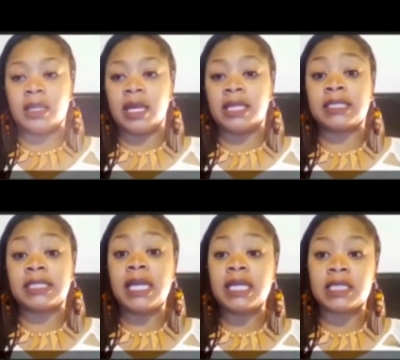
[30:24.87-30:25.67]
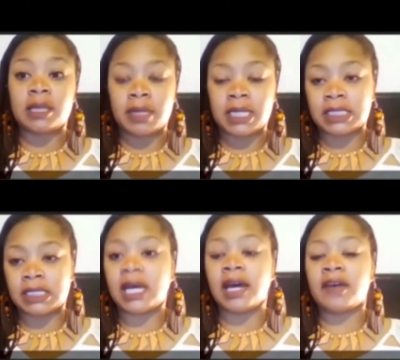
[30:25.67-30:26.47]
seeing some of this
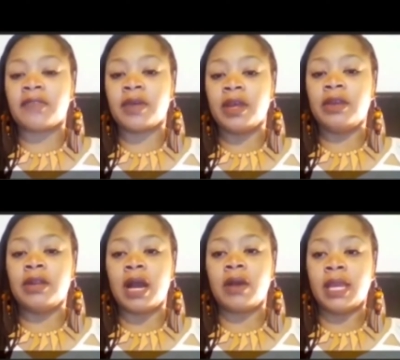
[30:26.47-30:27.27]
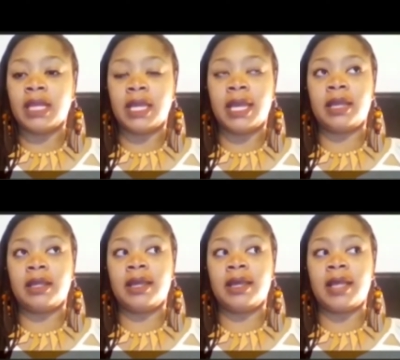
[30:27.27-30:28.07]
stuff, you know,
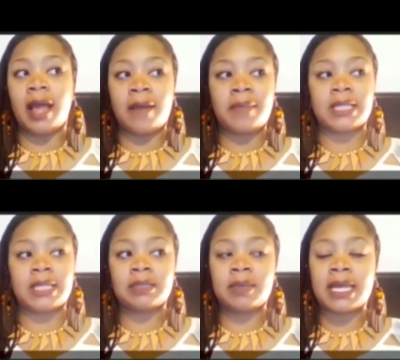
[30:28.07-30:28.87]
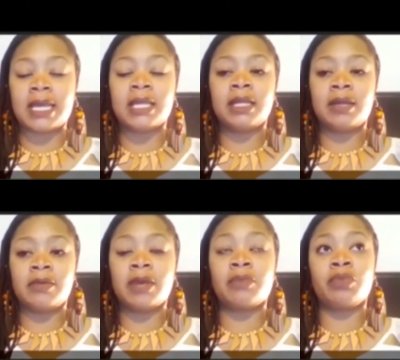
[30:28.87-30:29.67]
I mean,
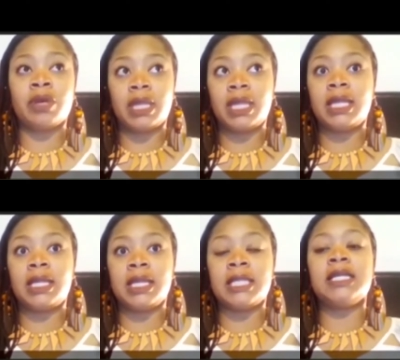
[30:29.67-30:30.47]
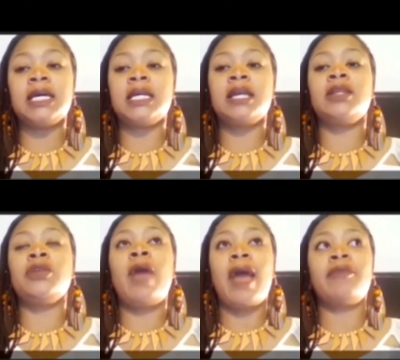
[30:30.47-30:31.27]
it really does. You
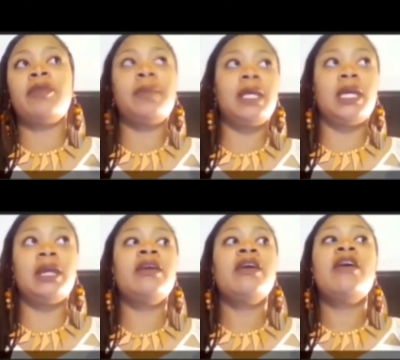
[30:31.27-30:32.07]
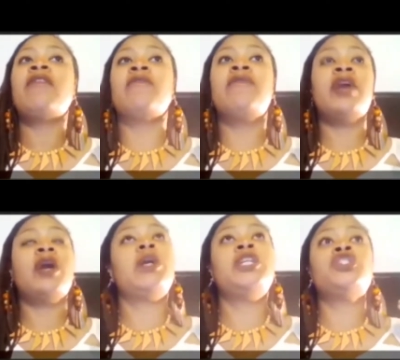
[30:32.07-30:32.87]
have to be
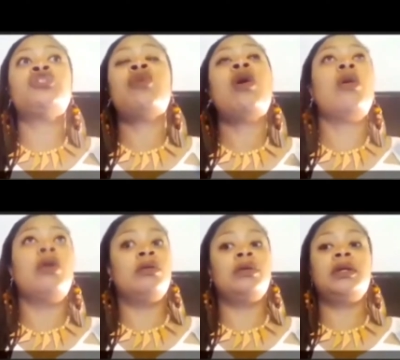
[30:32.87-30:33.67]
very strong,